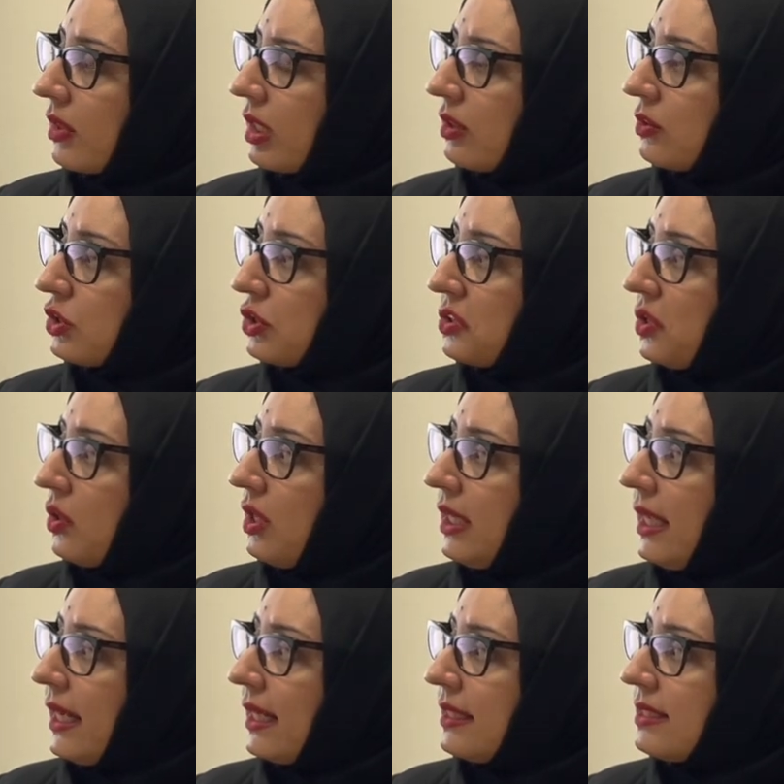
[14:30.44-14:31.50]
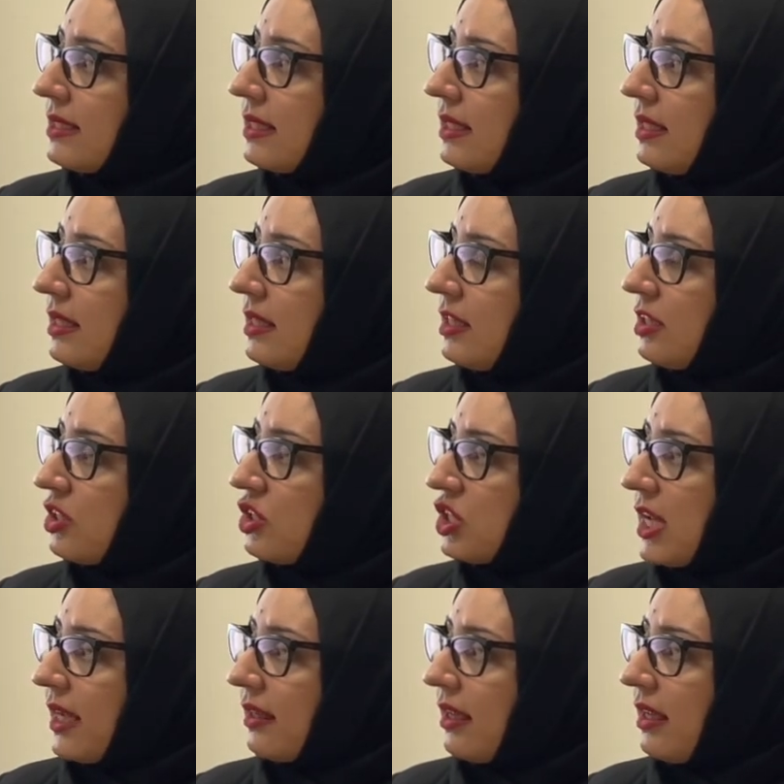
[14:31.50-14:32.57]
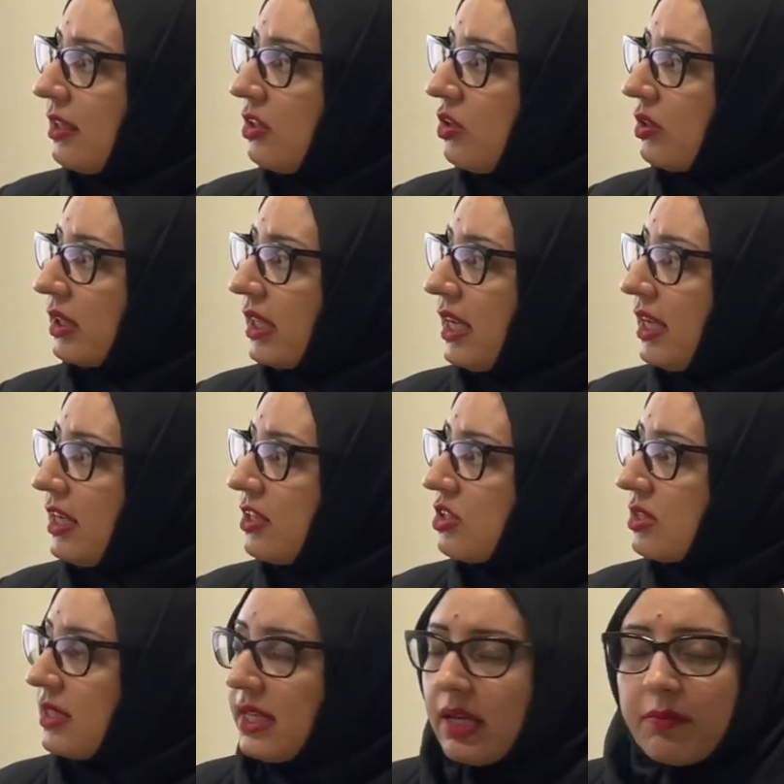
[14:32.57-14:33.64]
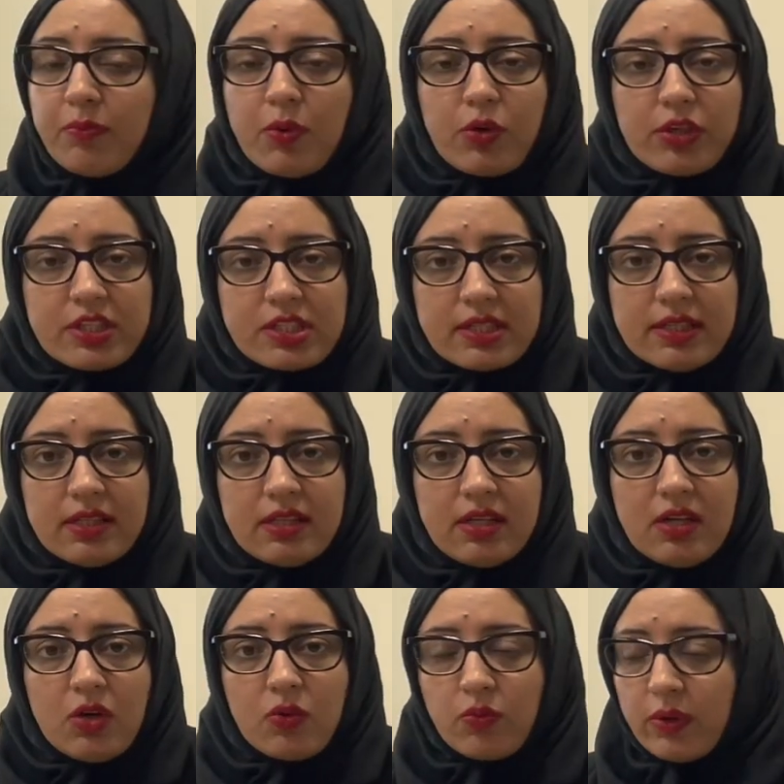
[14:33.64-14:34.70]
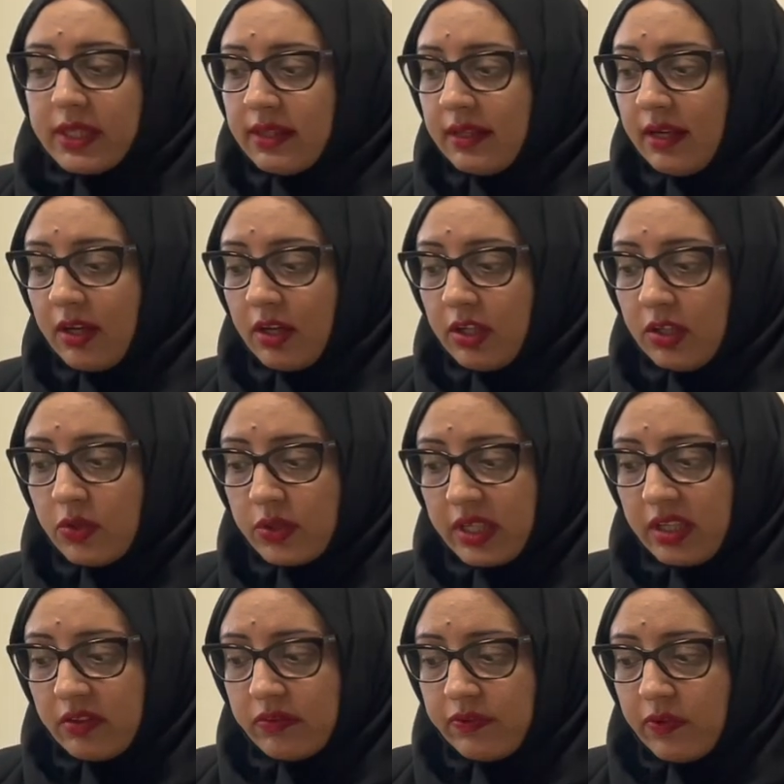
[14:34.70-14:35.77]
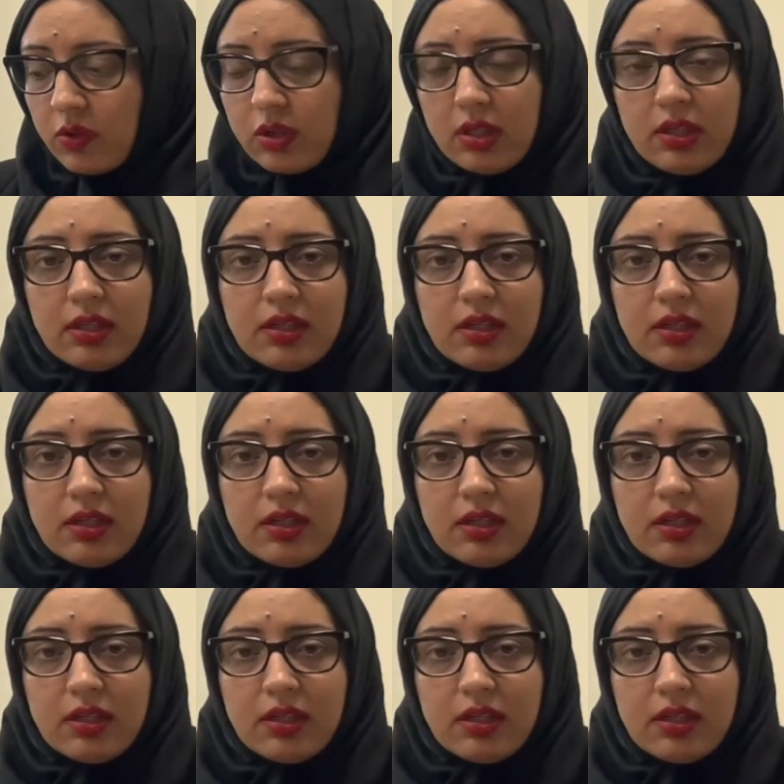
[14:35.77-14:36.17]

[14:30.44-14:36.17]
to go ahead, check in your KHDA portal what they are looking for,